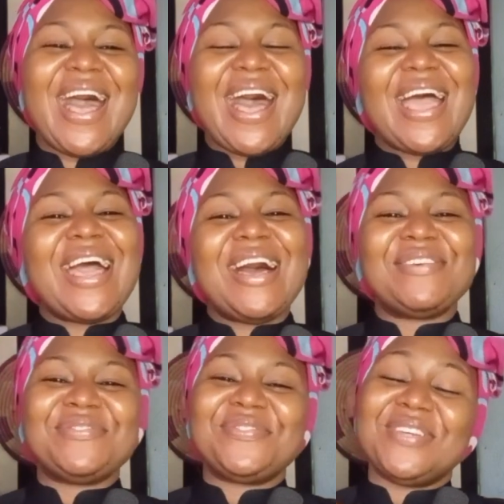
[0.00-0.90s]
I
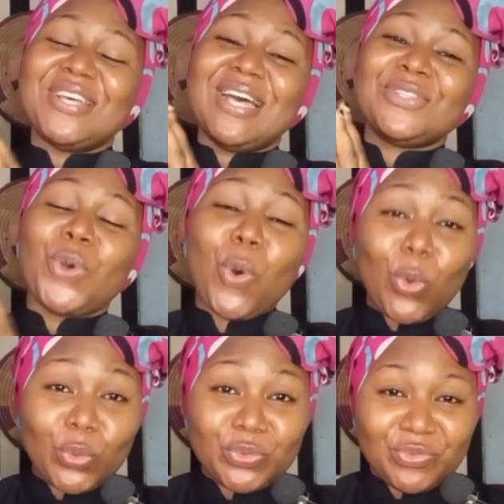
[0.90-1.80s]
have an
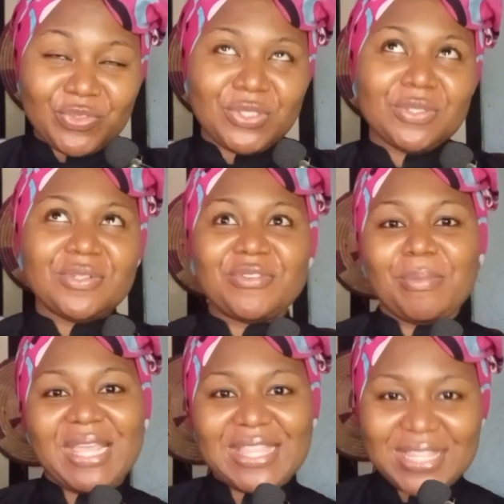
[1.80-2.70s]
old video from
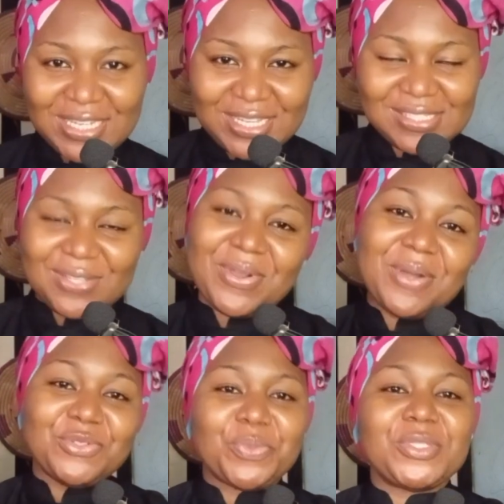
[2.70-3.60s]
like 3 years ago.
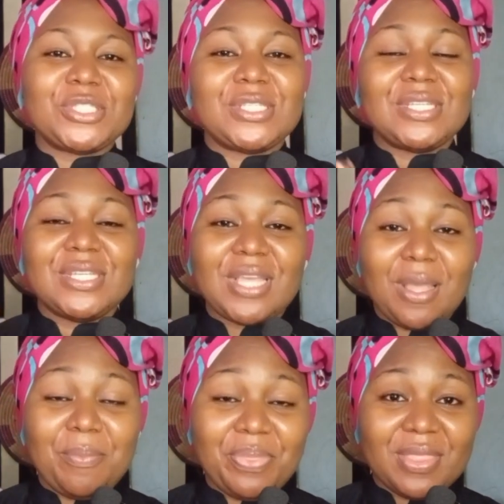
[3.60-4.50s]
I'll drop it in the
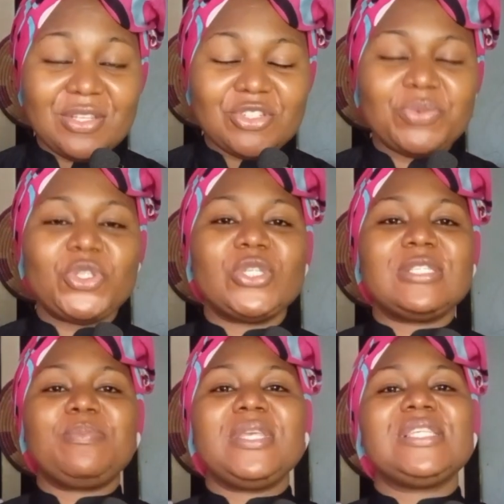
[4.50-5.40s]
description
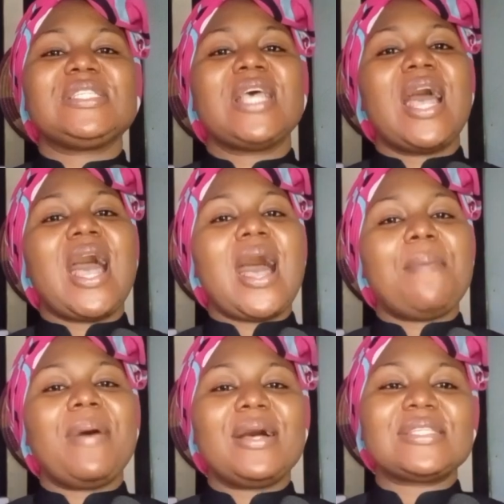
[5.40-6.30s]
space
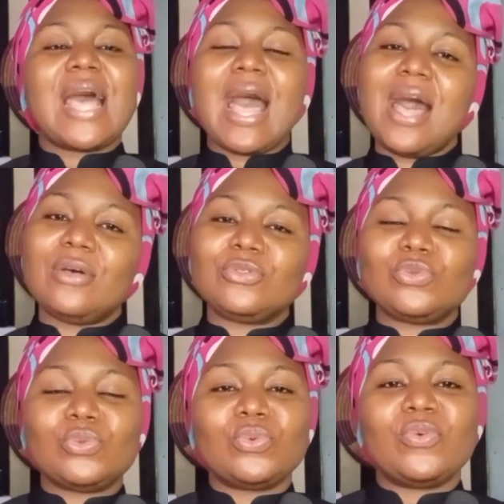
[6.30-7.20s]
about how
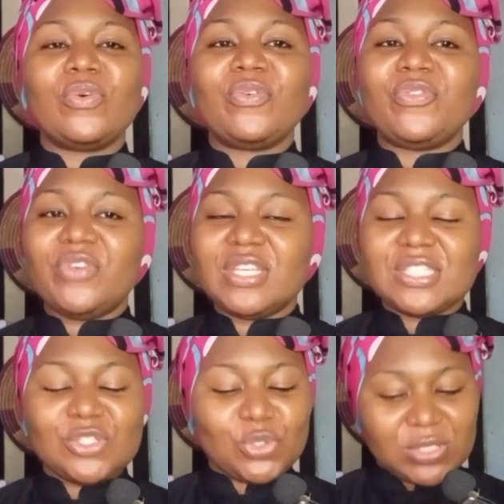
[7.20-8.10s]
to
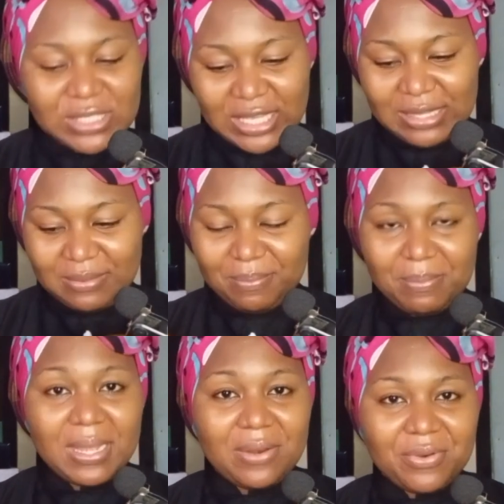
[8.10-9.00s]
fix your skin
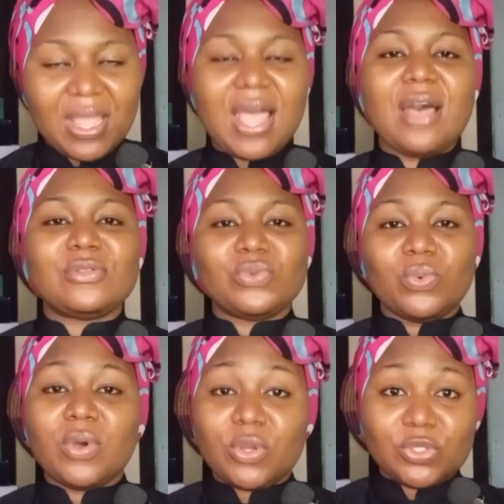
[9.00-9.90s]
barrier, how to
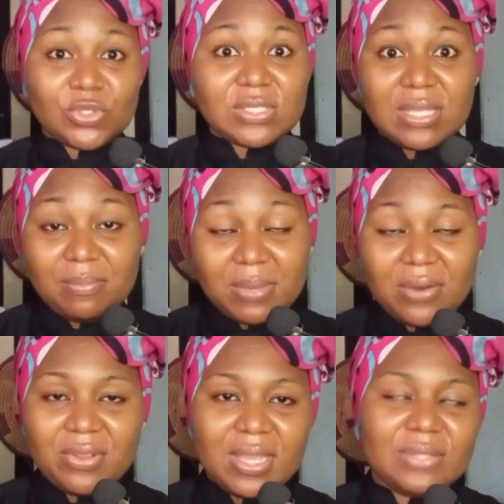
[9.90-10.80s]
work on your skin
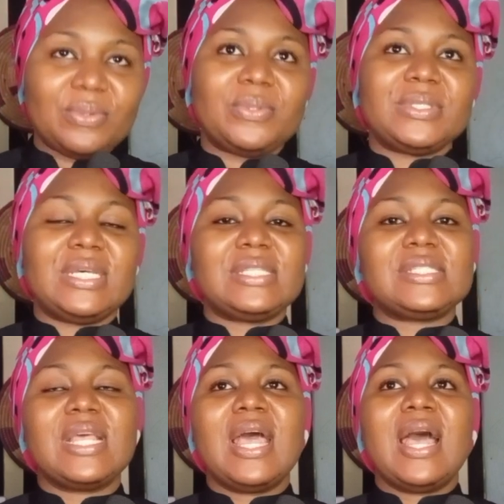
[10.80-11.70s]
barrier and all
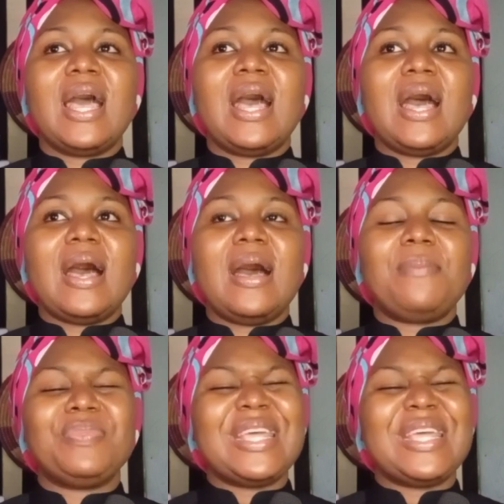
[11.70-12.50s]
that.